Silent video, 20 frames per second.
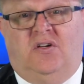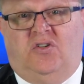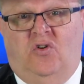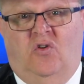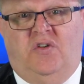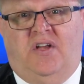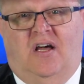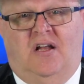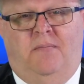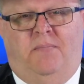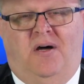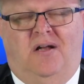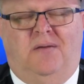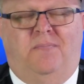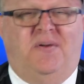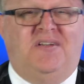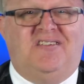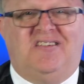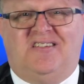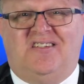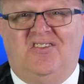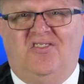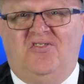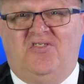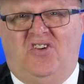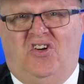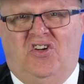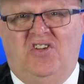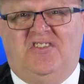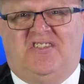no doubt about it, but it's still
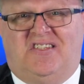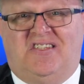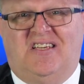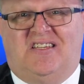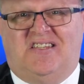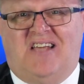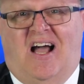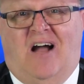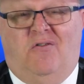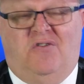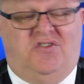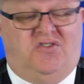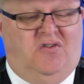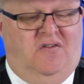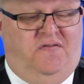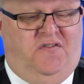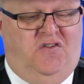good 6 hours. So if your